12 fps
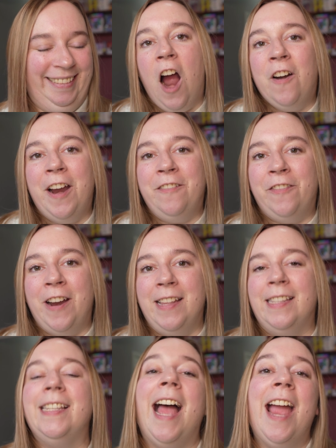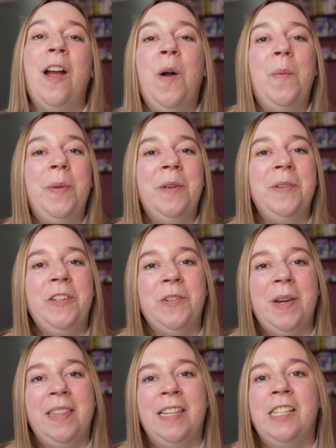All right, friends, I hope you
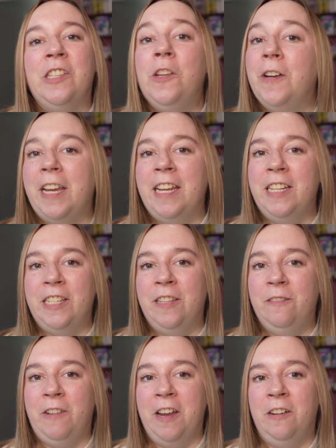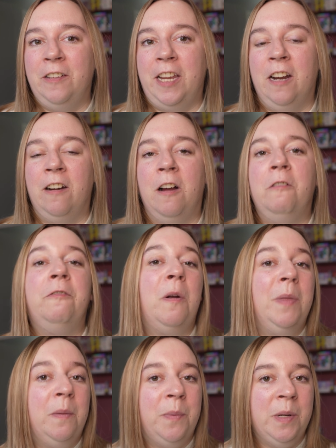enjoyed this look into the Vital Hero
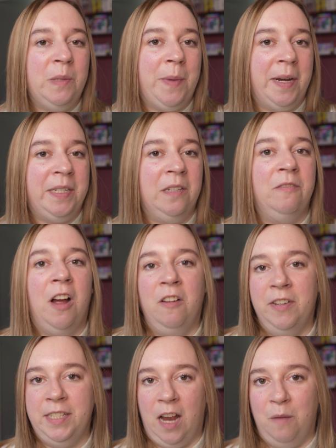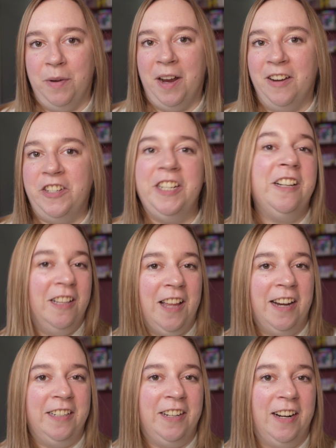from the perspective of a Tamagotchi
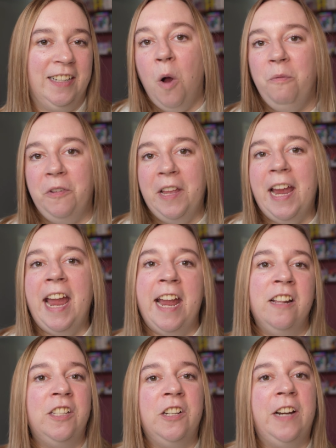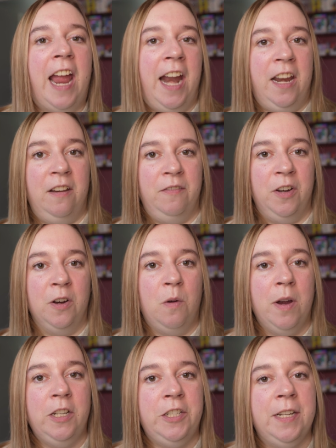collector. Hopefully I answered any of your
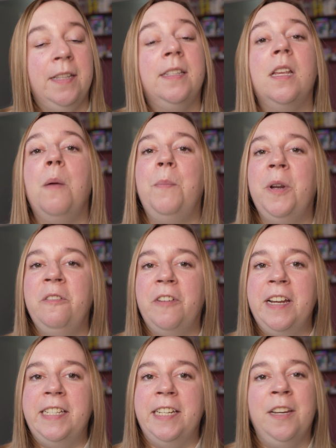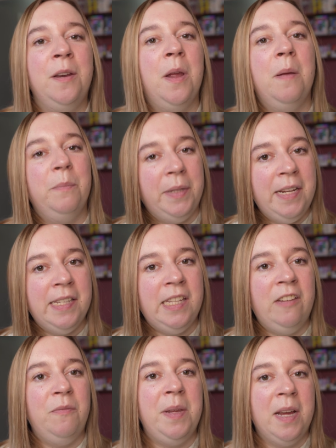questions, but if I didn't, please
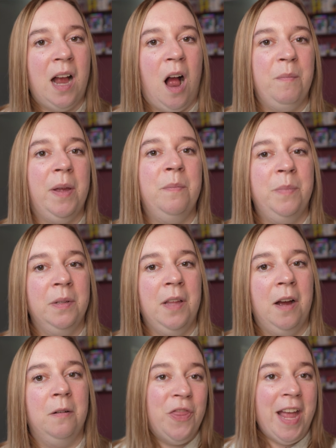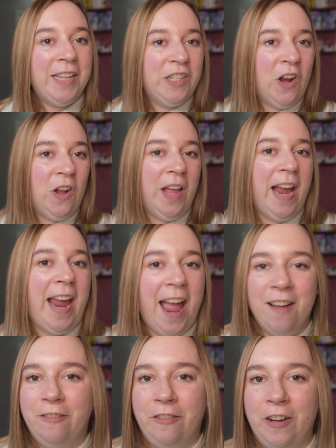leave me a comment below. That's all I
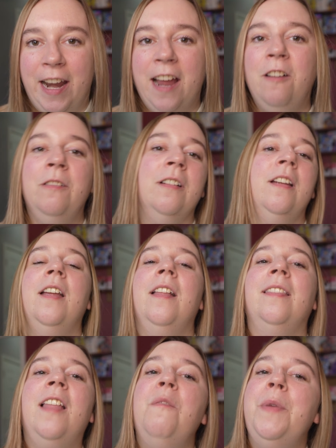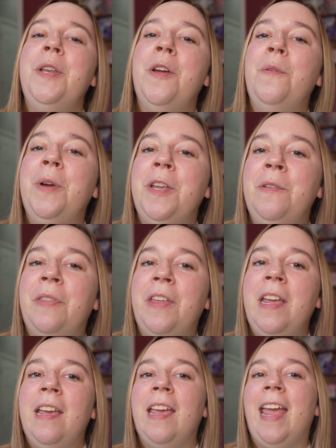have for now. Let me know what you
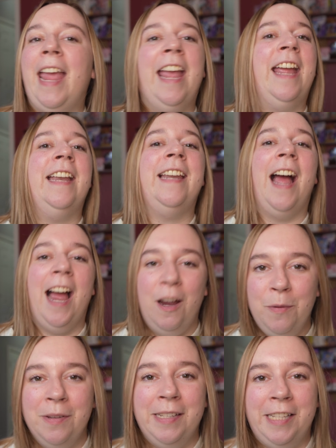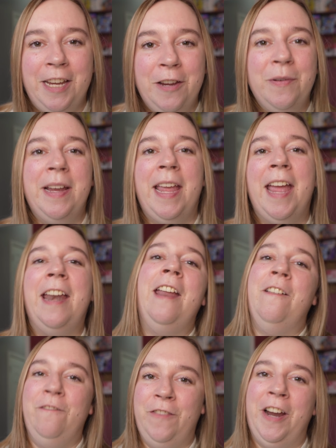think, and I will see you
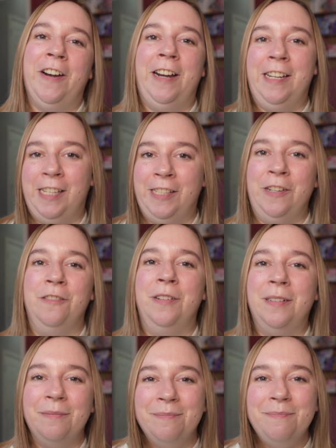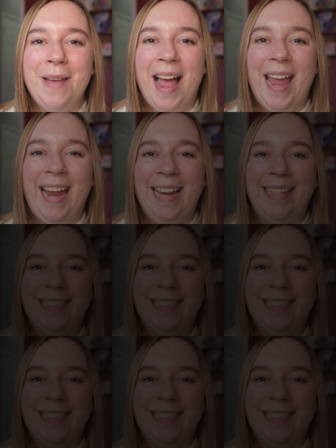again very soon. Bye!